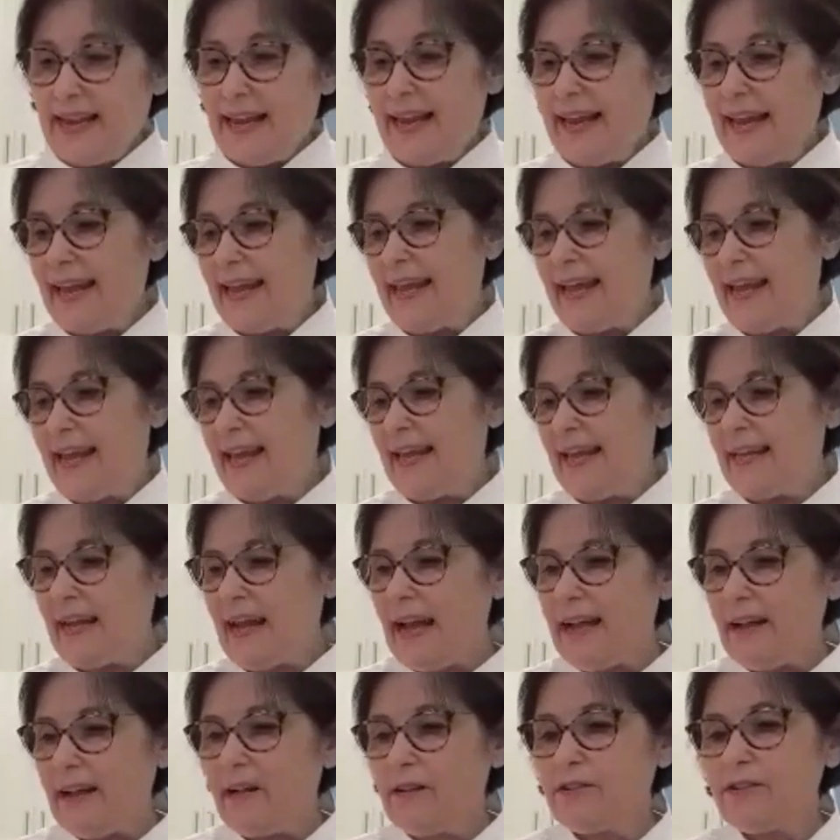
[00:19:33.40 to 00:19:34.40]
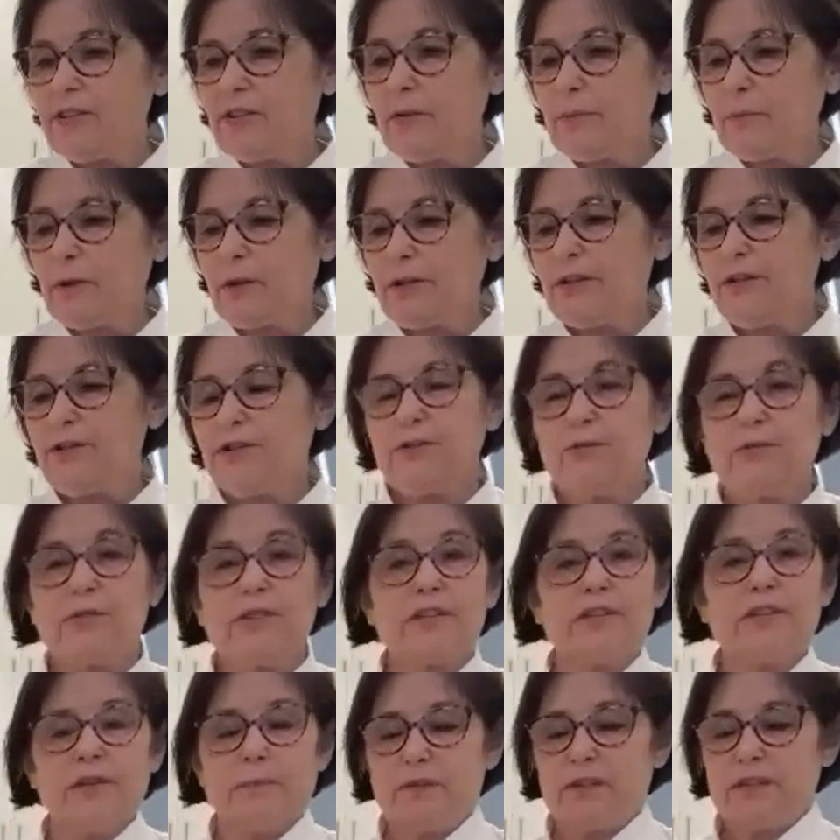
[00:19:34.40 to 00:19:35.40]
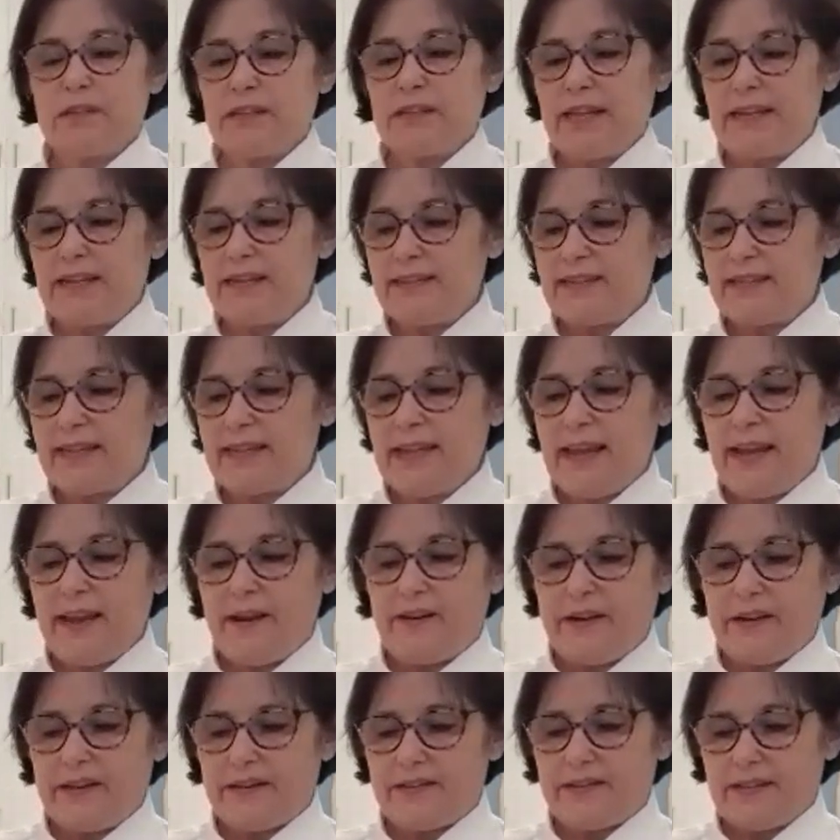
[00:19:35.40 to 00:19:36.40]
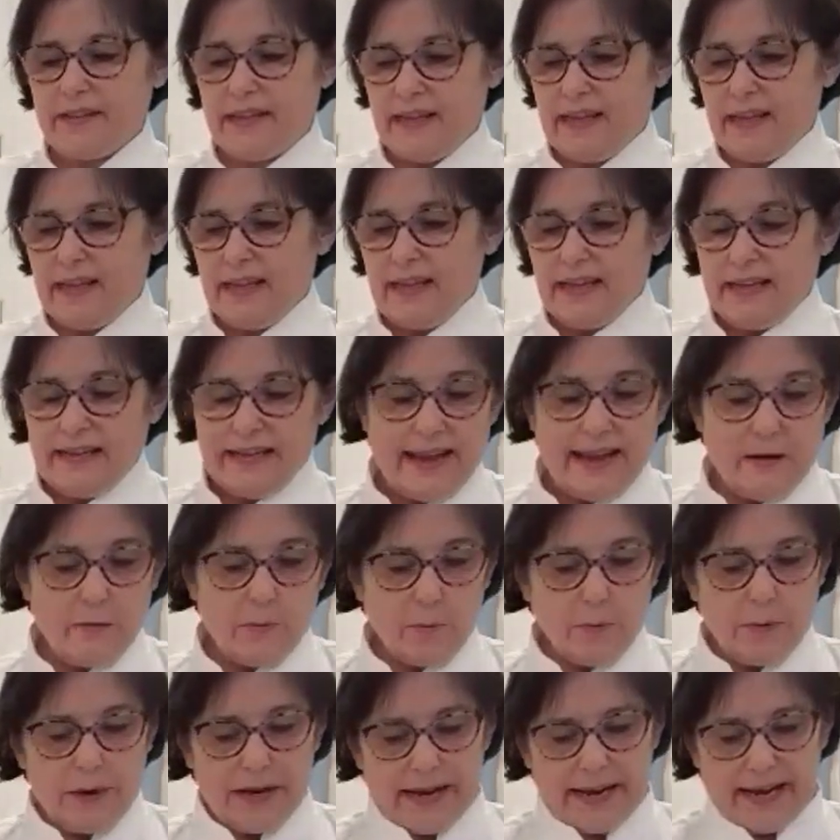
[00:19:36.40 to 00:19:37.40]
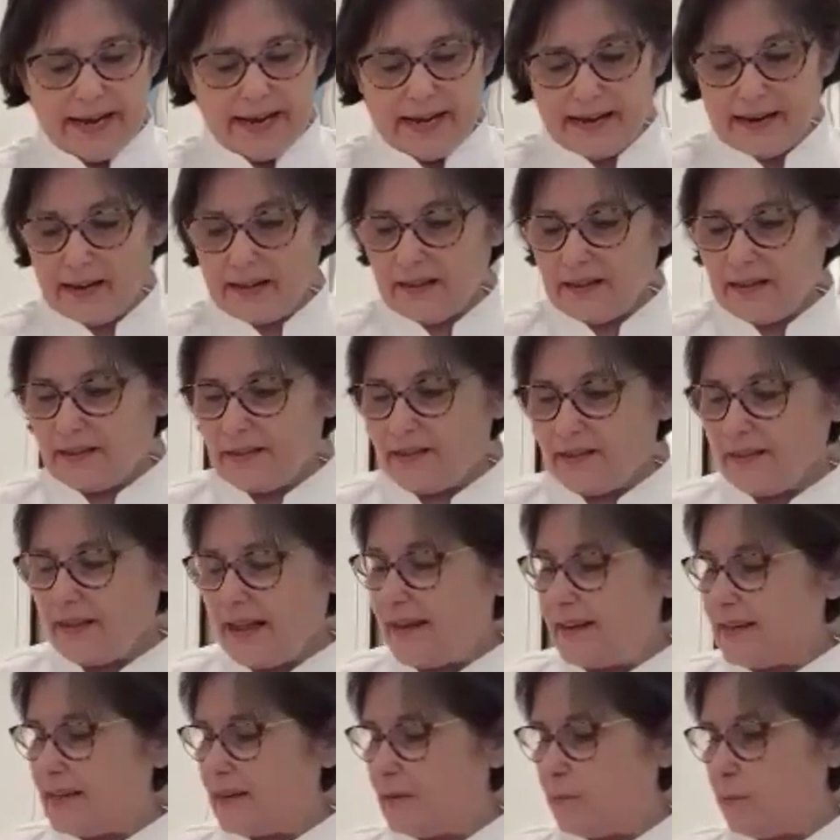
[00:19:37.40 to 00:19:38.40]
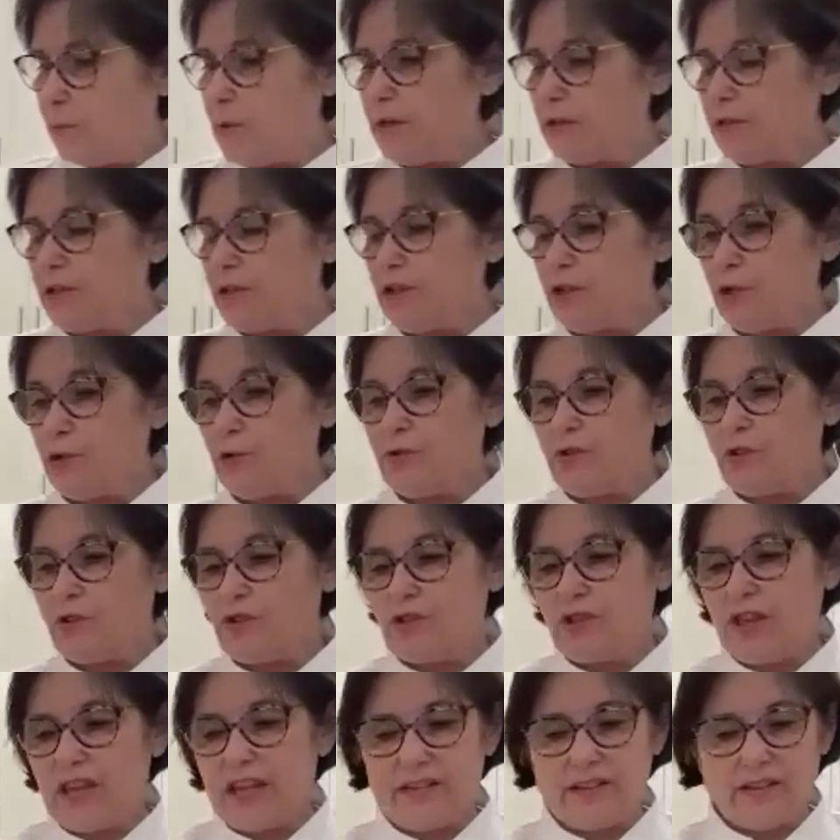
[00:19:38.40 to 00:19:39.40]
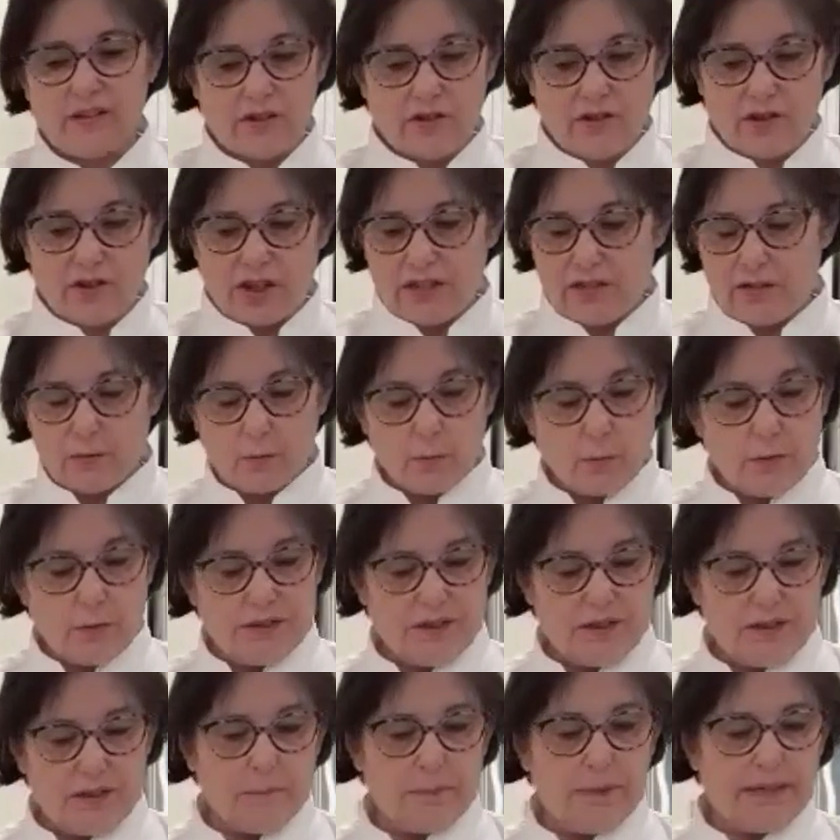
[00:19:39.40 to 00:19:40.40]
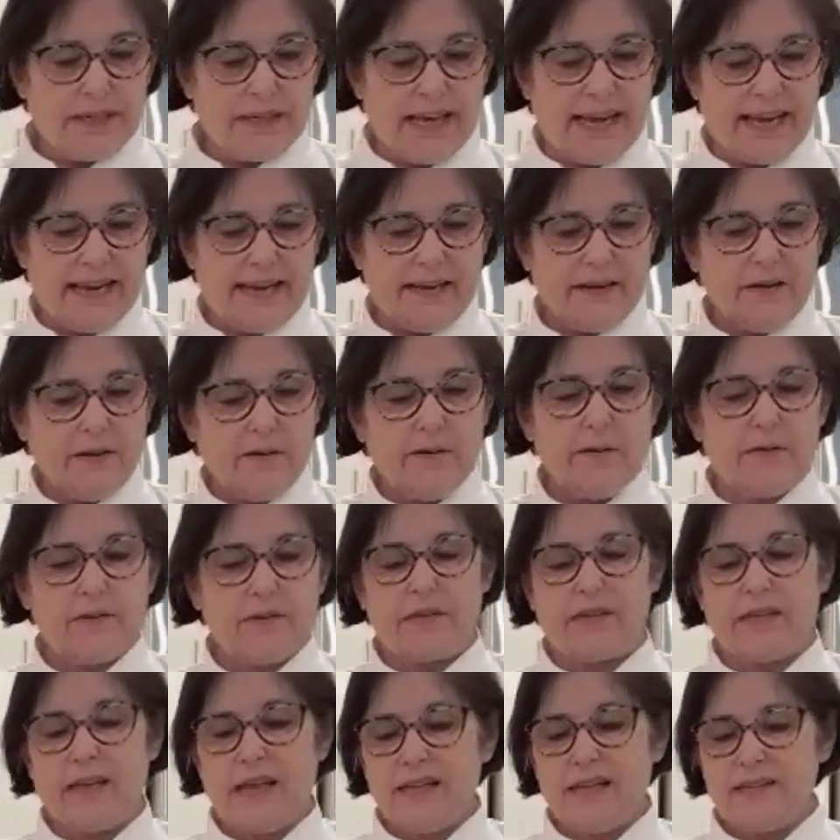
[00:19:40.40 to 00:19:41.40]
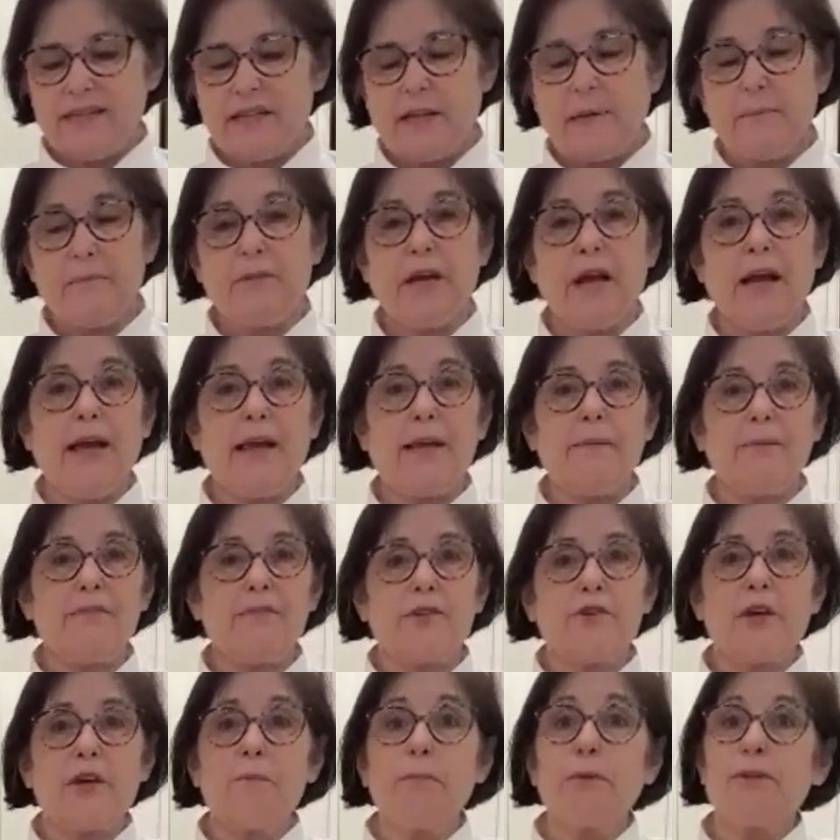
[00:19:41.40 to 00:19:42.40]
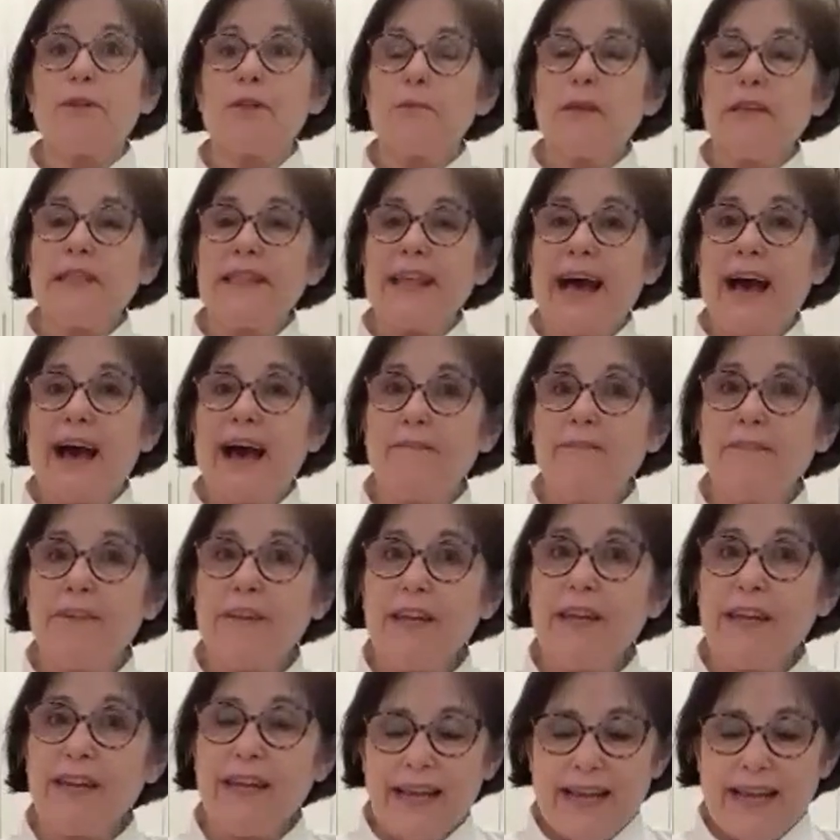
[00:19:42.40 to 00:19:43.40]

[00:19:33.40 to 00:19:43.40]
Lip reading: And I also am going to do some sliced carrots. Now we'll do this just with the potatoes. Sometimes you can put them in the oven.